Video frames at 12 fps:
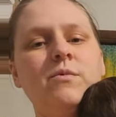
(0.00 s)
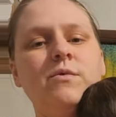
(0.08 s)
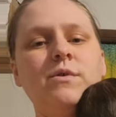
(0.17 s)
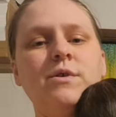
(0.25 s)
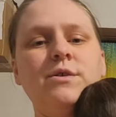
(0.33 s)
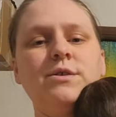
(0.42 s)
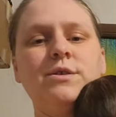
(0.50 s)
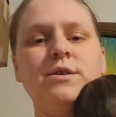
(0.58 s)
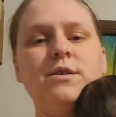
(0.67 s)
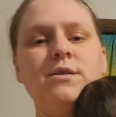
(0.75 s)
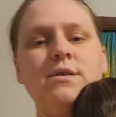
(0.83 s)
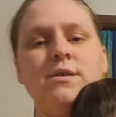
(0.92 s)
more
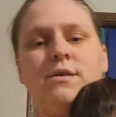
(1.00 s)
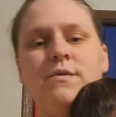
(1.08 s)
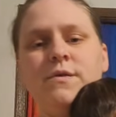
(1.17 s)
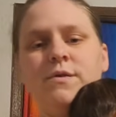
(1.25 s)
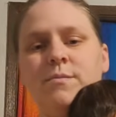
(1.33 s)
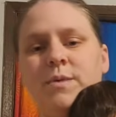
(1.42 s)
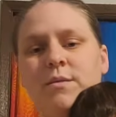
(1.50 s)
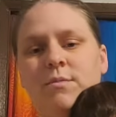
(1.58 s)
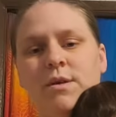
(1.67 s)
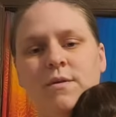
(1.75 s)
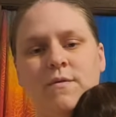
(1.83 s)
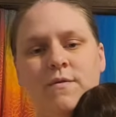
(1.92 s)
secure for the
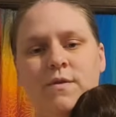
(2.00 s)
baby.